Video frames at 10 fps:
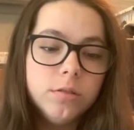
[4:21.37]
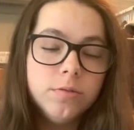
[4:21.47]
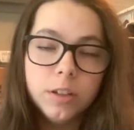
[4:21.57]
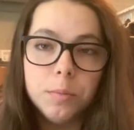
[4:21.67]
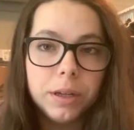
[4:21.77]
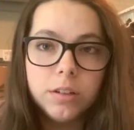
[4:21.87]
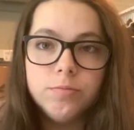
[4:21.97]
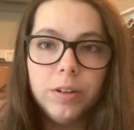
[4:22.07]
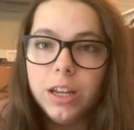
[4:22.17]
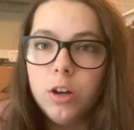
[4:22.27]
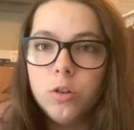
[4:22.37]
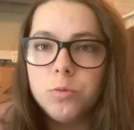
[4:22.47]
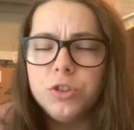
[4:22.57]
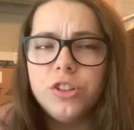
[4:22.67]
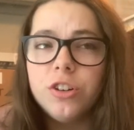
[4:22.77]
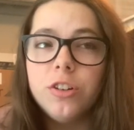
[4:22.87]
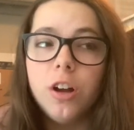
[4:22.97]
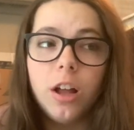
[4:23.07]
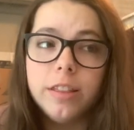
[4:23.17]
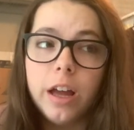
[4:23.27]
filming videos, which they're
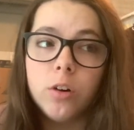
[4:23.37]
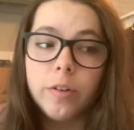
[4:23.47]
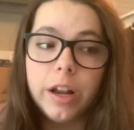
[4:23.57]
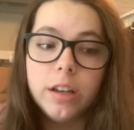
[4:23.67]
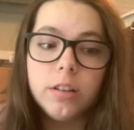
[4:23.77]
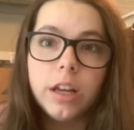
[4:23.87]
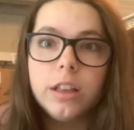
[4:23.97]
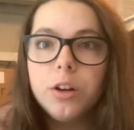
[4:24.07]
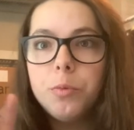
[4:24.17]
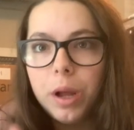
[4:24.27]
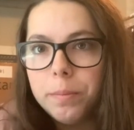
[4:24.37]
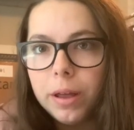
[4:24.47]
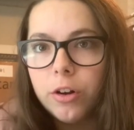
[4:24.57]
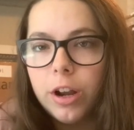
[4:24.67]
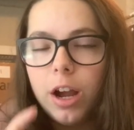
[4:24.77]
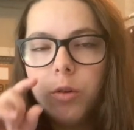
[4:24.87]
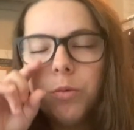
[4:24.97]
not that great, they're way better now.